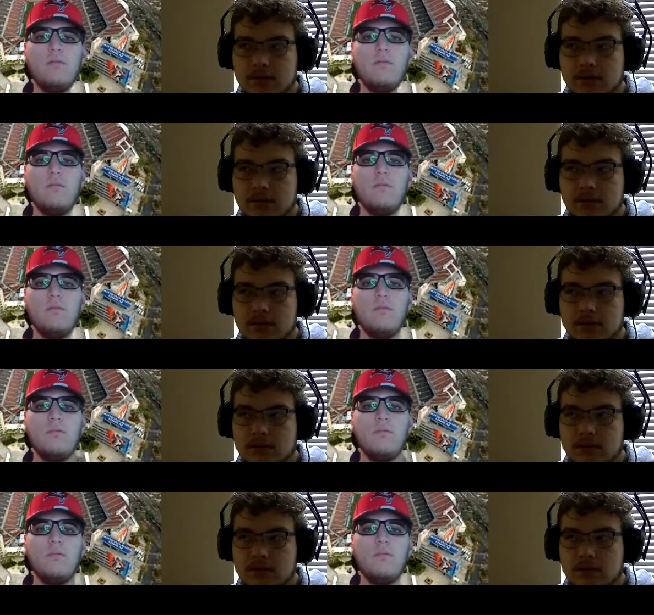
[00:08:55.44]

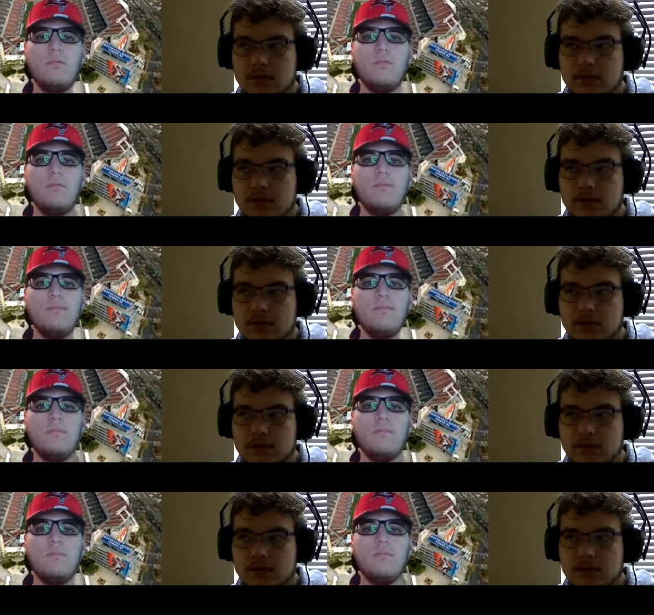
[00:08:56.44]

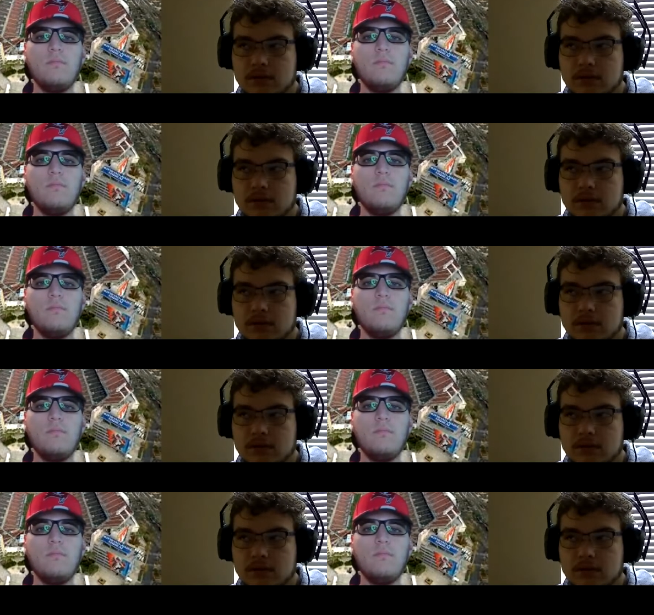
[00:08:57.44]
Nobody speaks.